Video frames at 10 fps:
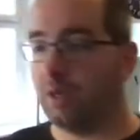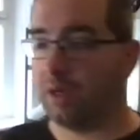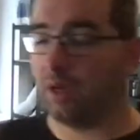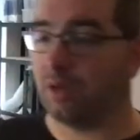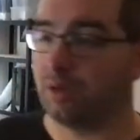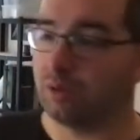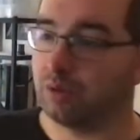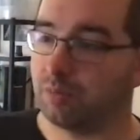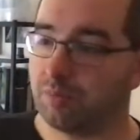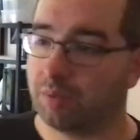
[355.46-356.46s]
And
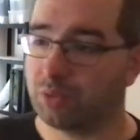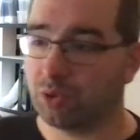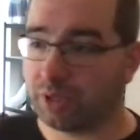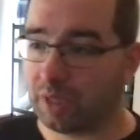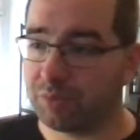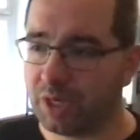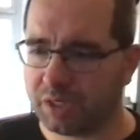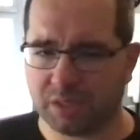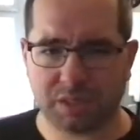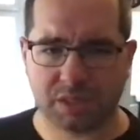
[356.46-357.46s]
um, I'm, wrote, I'm
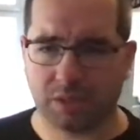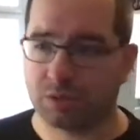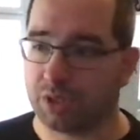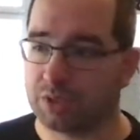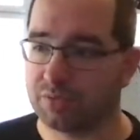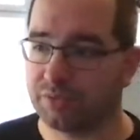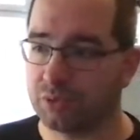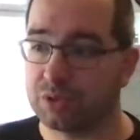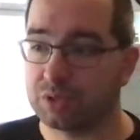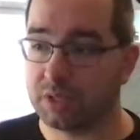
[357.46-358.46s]
writing these out as
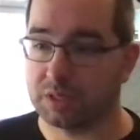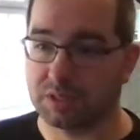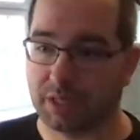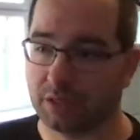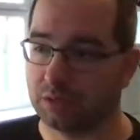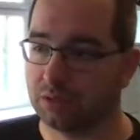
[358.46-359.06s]
first and second.